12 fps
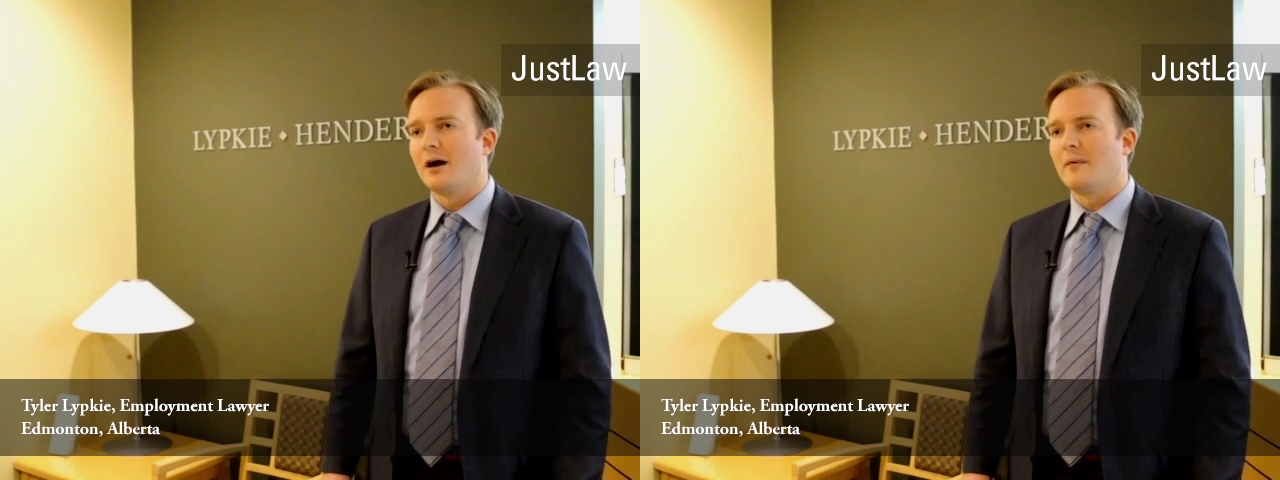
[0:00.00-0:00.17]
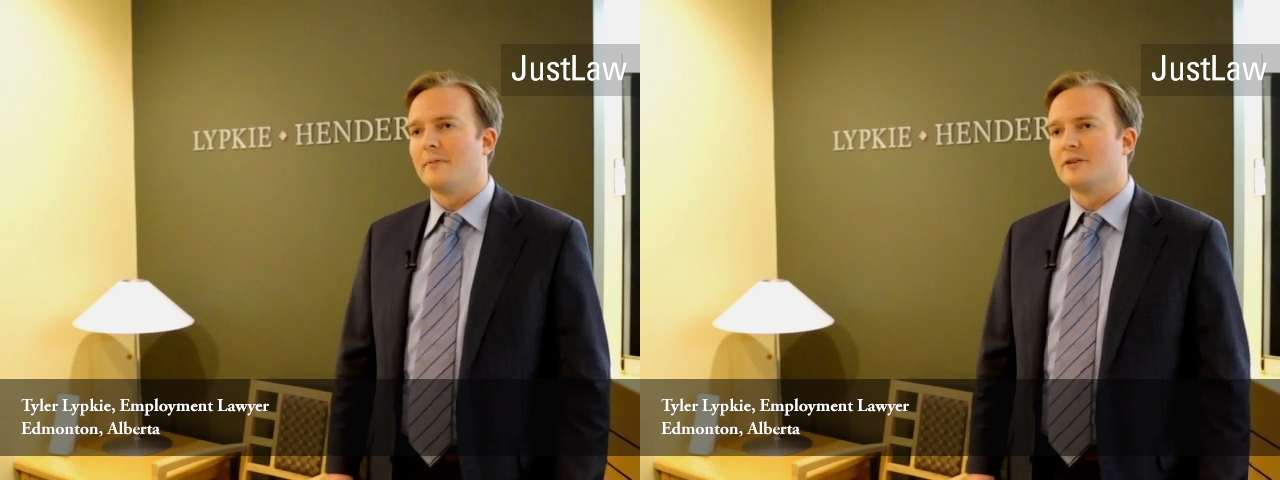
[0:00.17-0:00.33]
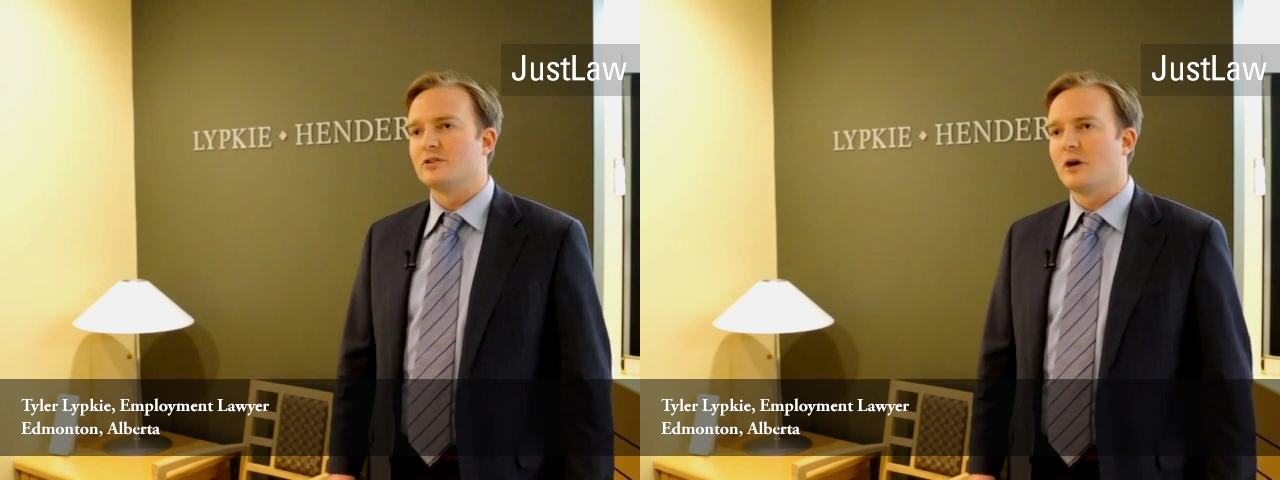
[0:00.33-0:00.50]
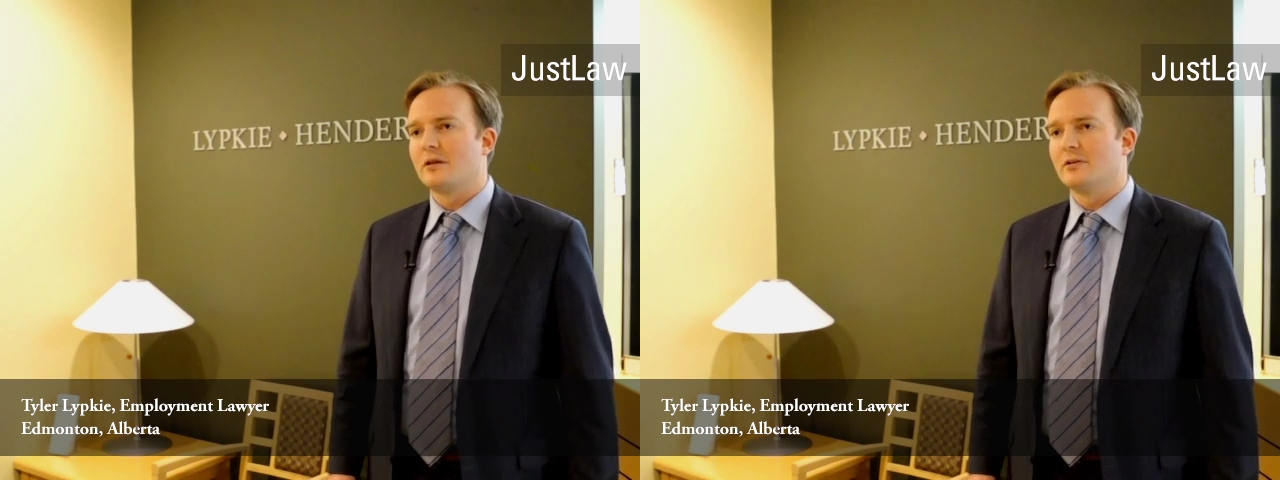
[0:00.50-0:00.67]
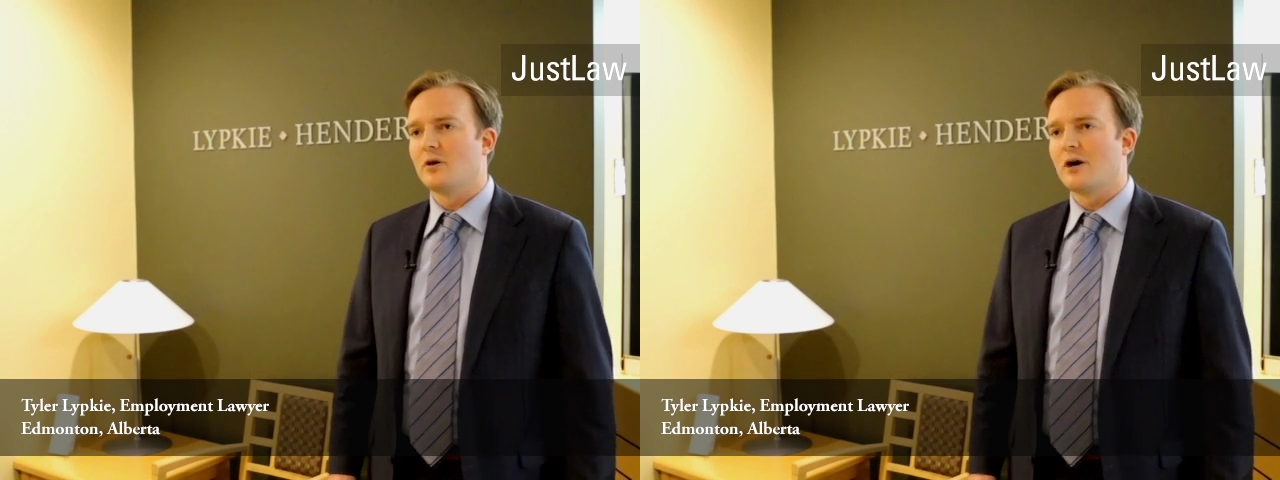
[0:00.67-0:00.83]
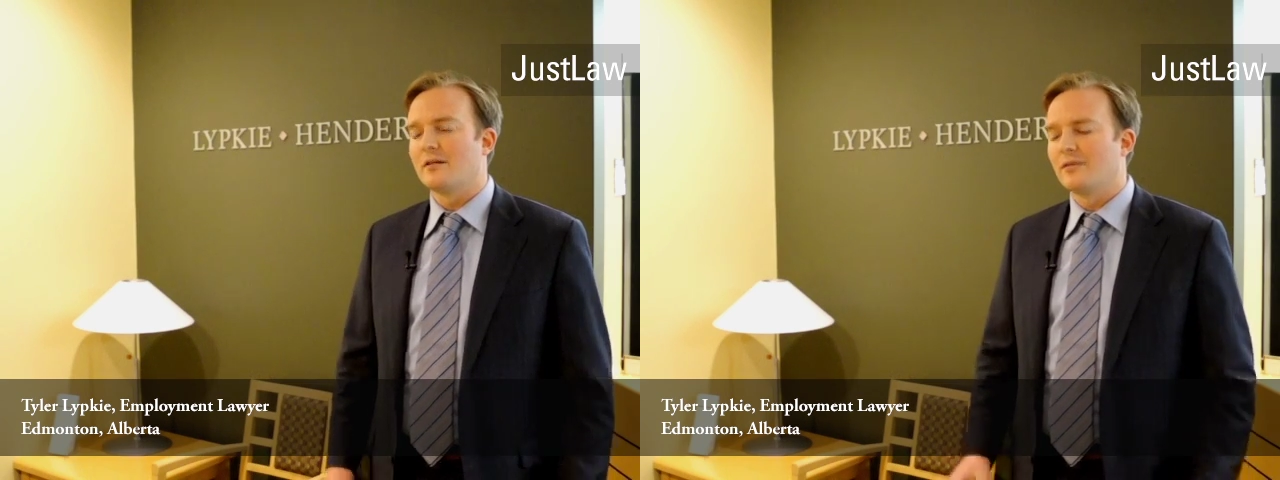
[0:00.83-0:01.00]
that's
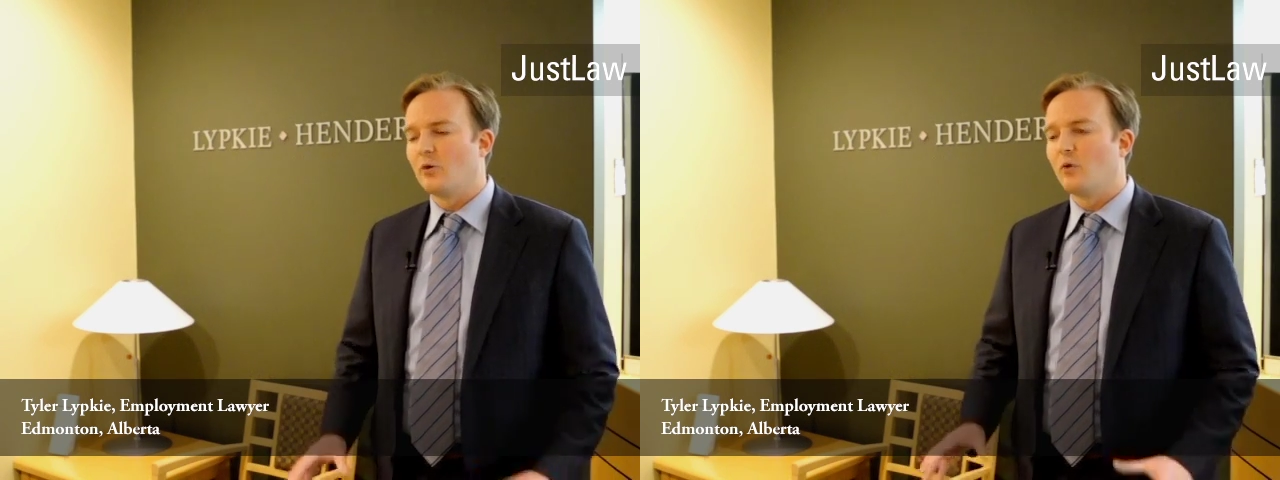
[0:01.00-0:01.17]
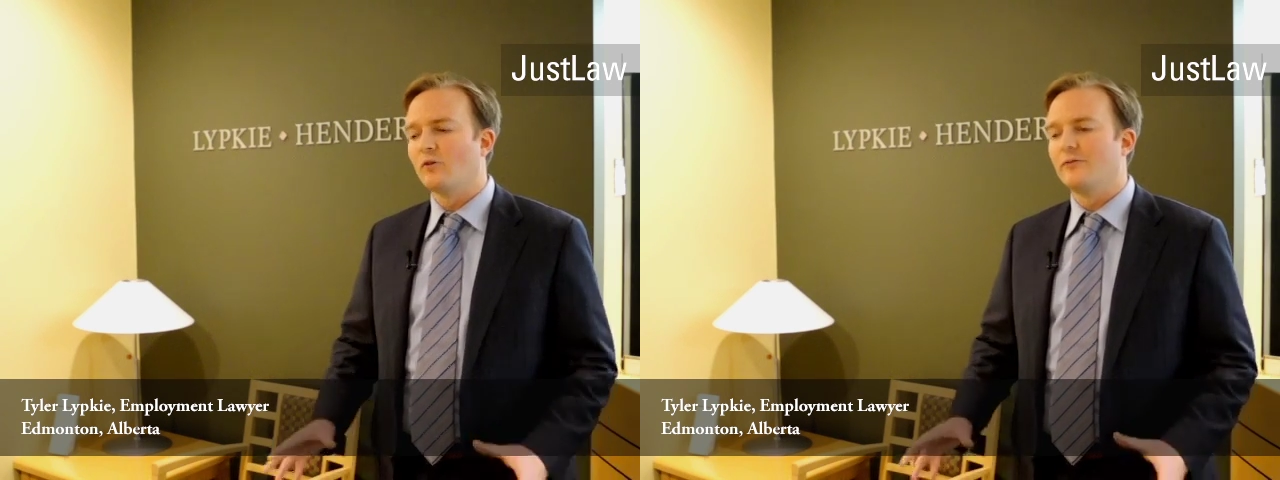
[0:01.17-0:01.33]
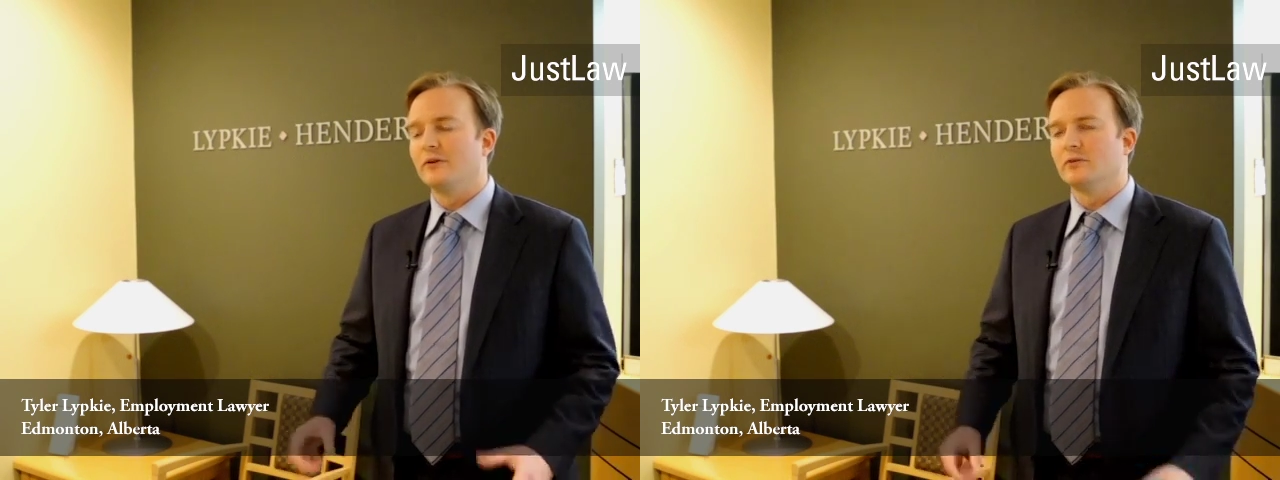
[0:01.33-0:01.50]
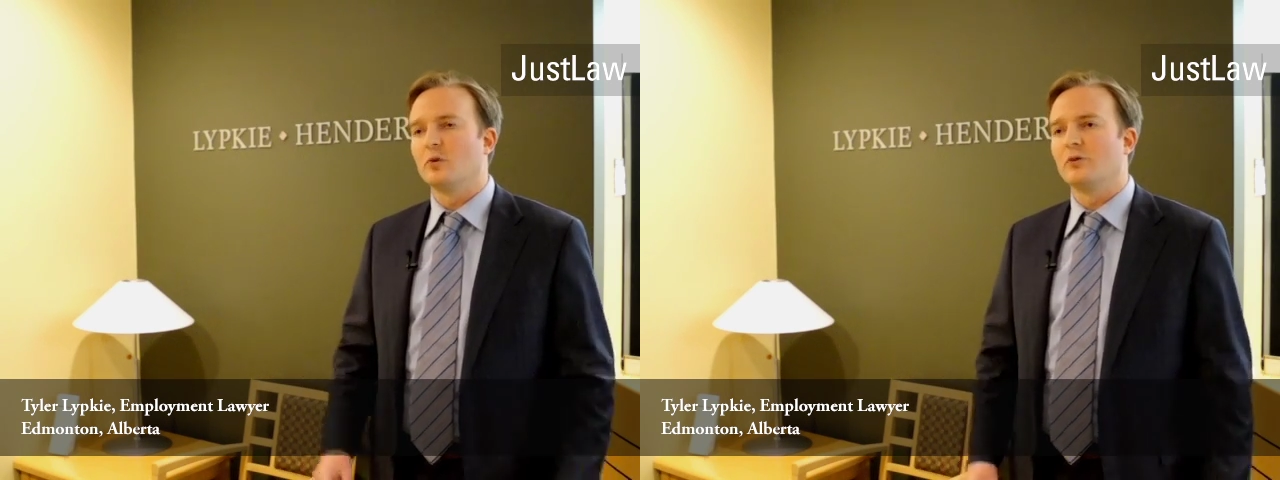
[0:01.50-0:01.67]
not in the oil field